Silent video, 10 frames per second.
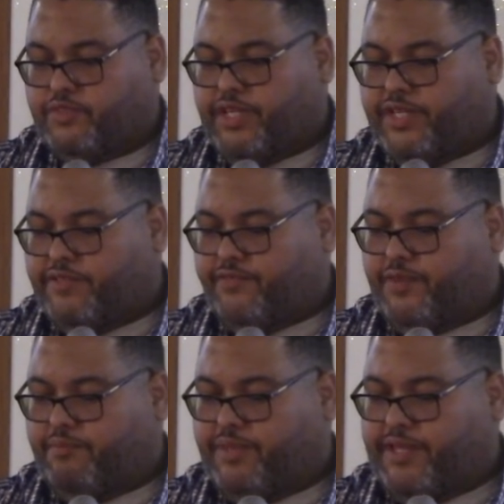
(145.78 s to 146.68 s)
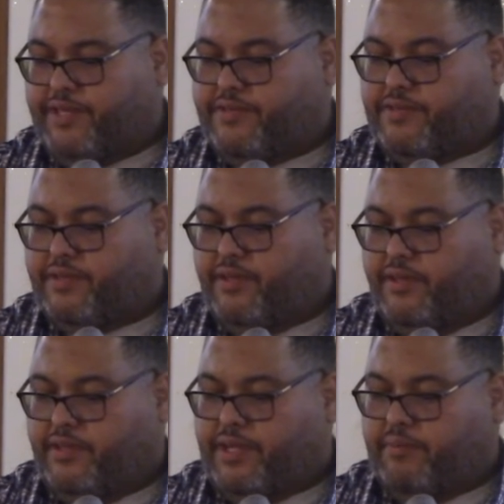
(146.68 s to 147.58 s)
It is from this
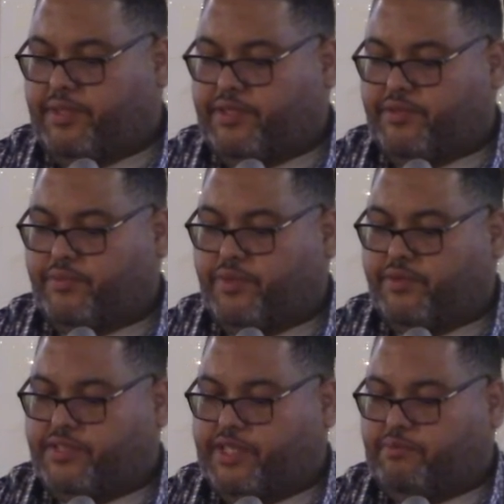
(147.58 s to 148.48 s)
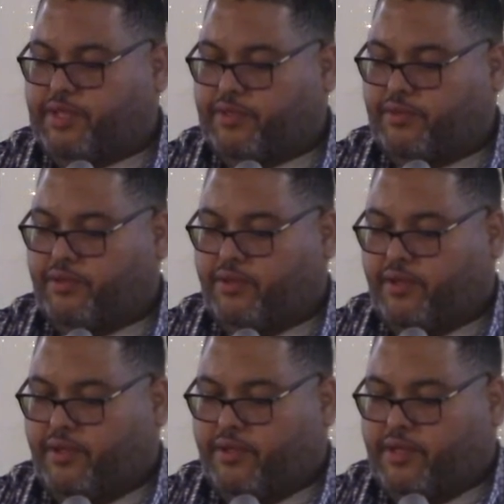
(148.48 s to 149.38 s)
that we get the word demon,
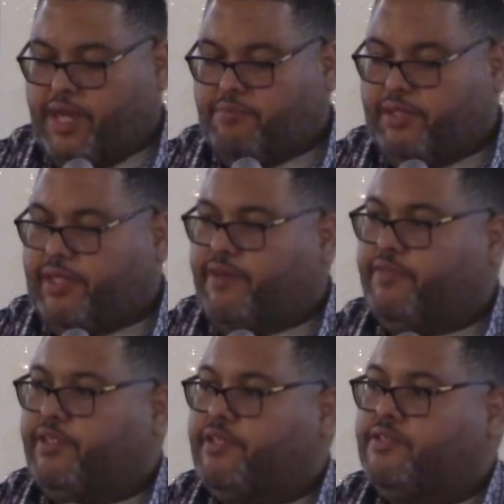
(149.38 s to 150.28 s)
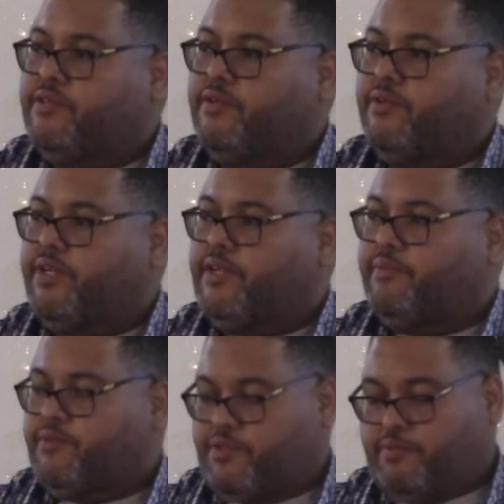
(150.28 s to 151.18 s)
a malevolent or
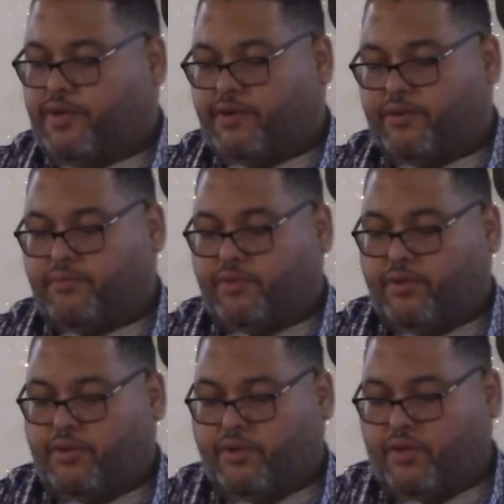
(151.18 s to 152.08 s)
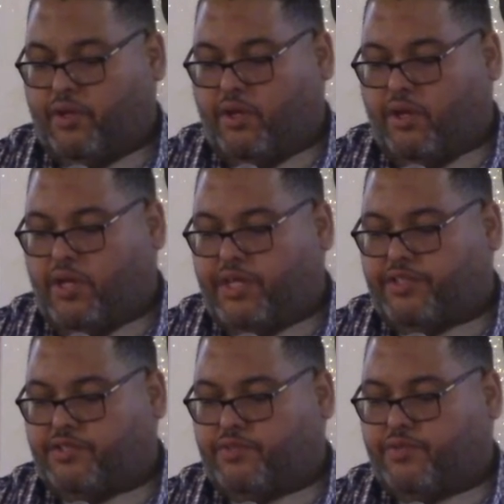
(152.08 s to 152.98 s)
evil spirit. In
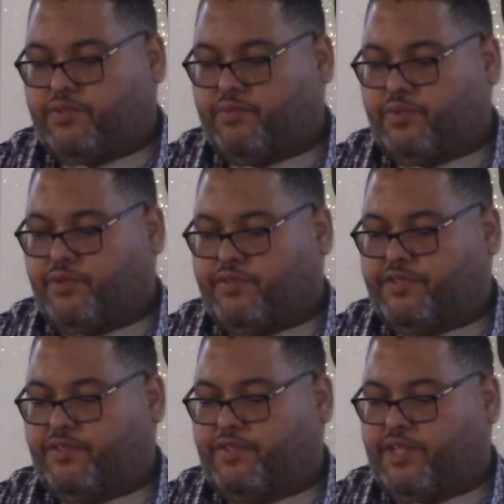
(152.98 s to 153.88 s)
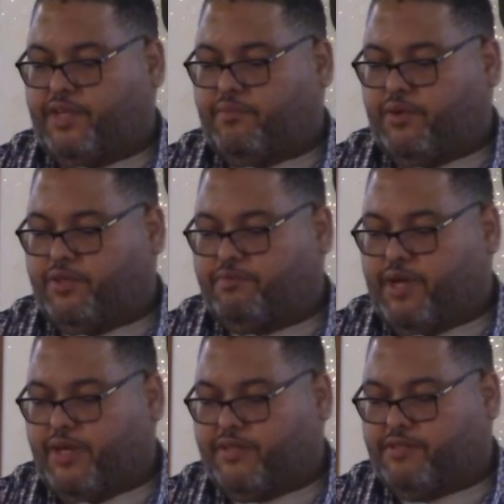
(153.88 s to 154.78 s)
the Jewish world, the Shadim are
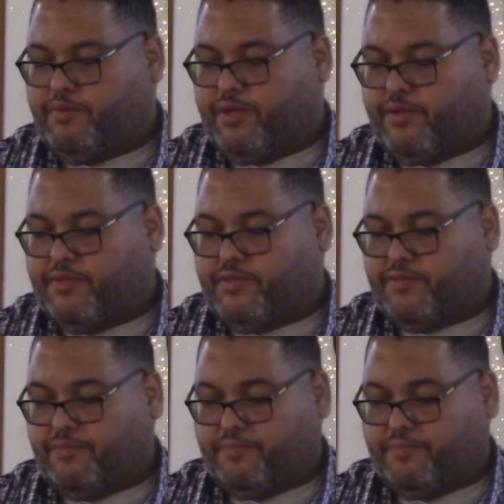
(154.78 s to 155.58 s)
demonic spirits.